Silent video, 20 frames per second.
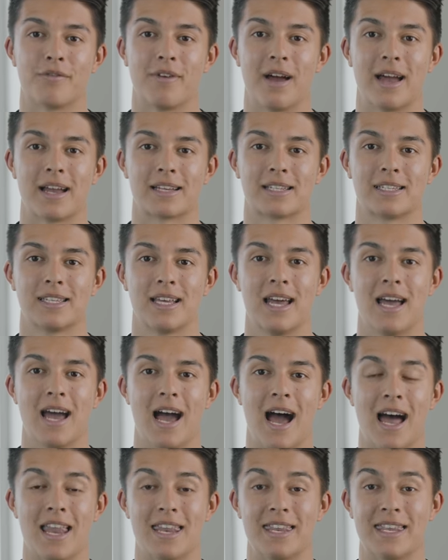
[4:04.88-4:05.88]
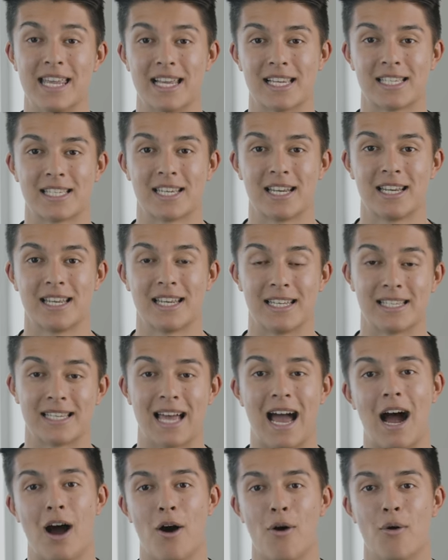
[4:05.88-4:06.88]
Effects. And this is
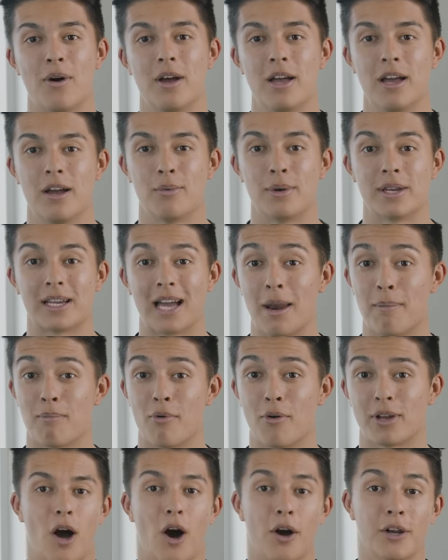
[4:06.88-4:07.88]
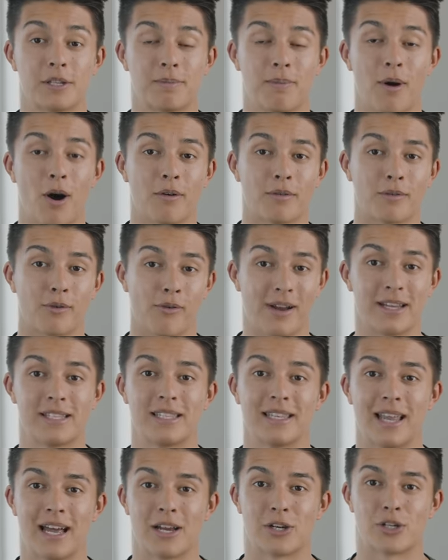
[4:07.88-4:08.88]
how we kind of broke. The hardest part of
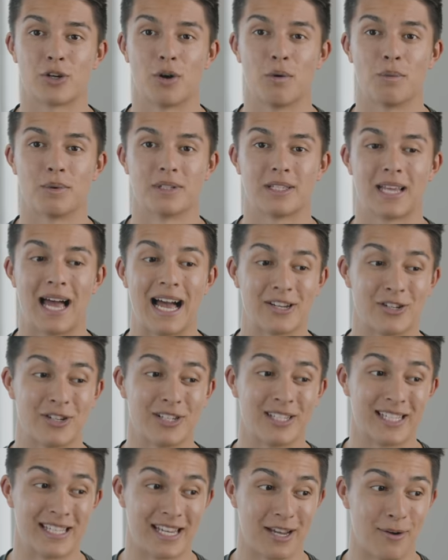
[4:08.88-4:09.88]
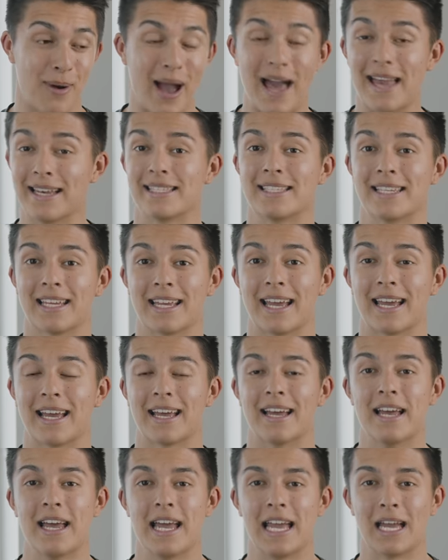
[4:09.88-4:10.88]
creating that shot was actually still editing
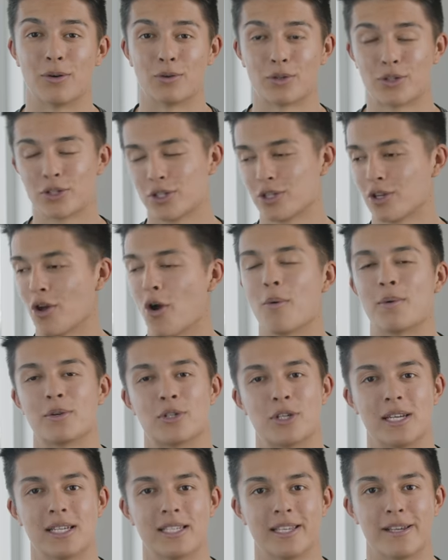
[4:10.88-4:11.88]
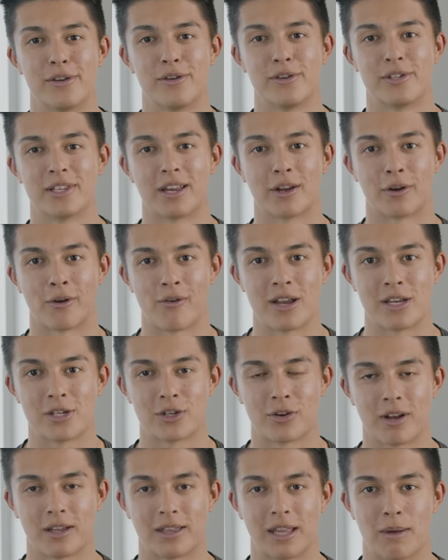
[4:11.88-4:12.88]
it. It was so much easier using the green
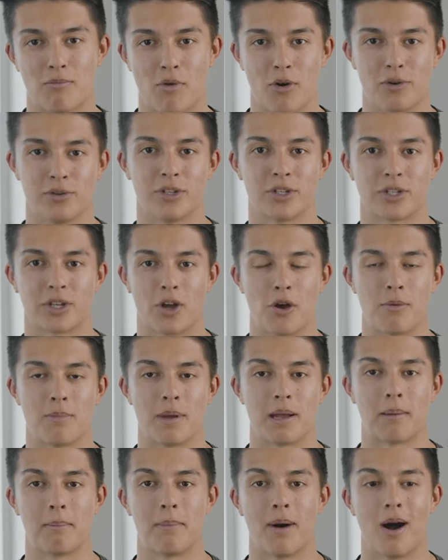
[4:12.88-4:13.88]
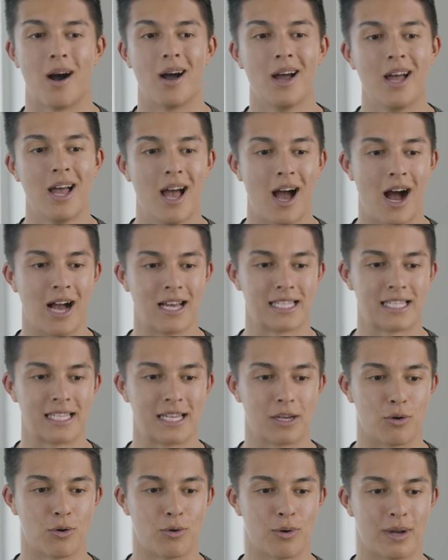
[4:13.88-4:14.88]
screen than rotoscoping, but I
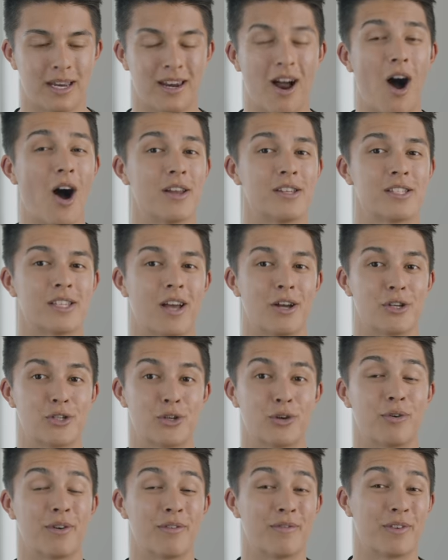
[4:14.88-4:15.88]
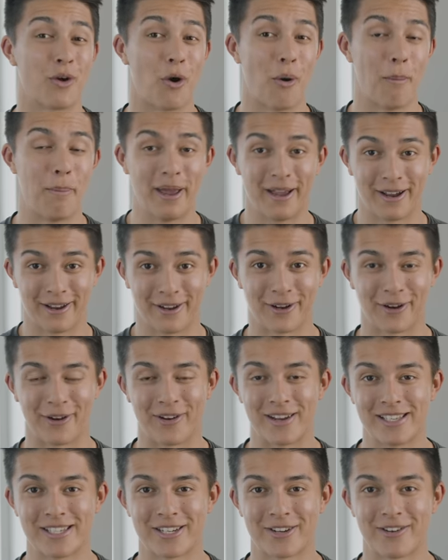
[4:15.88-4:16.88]
still, in hindsight, I should have even got a bigger
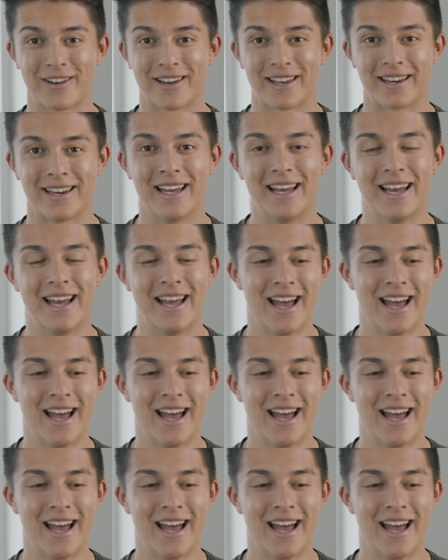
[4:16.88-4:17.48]
green screen.